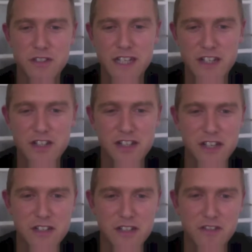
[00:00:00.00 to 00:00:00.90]
aging
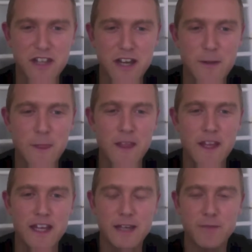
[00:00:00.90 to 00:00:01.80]
and stuff like
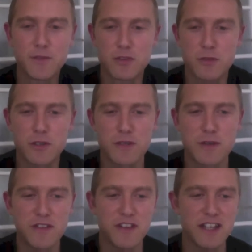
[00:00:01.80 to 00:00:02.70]
that. So what you
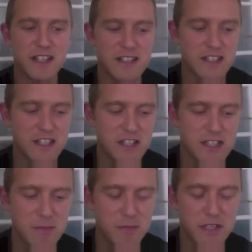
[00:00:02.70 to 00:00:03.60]
might find is that
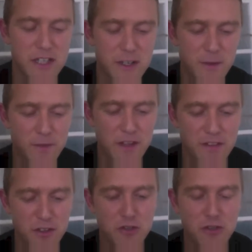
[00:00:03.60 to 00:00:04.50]
simply if
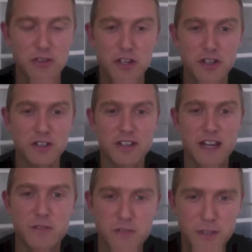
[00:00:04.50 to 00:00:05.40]
you're new to it and your
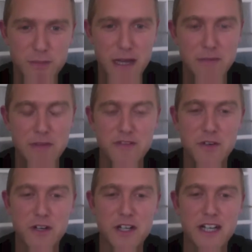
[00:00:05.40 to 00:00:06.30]
diet was really bad
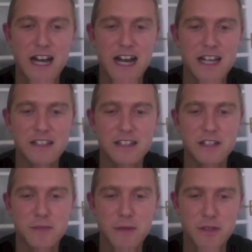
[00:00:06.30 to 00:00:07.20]
before and that
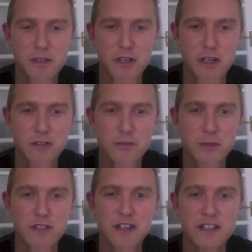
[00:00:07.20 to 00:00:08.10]
you'd maybe got a lot of
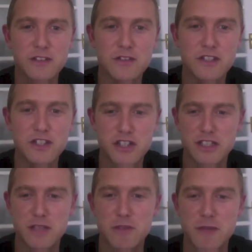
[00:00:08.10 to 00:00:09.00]
body fat to lose, that just
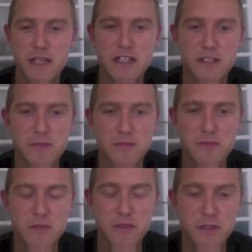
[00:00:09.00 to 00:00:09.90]
simply making some
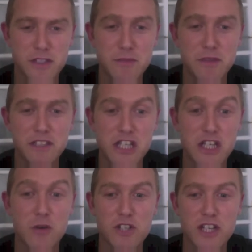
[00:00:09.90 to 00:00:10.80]
seemingly
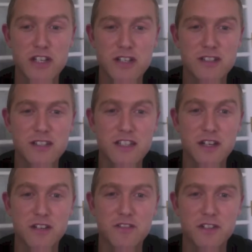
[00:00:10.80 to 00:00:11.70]
subtle changes is
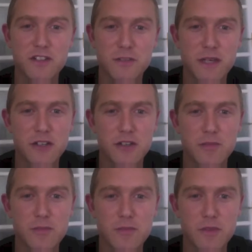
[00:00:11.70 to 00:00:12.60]
enough for you to make
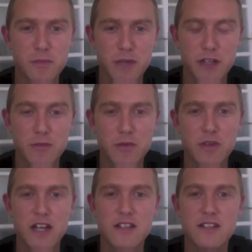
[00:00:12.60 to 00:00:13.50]
pretty good
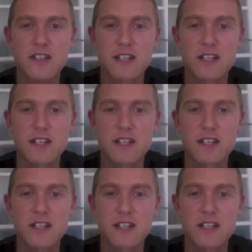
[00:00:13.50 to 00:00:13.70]
progress,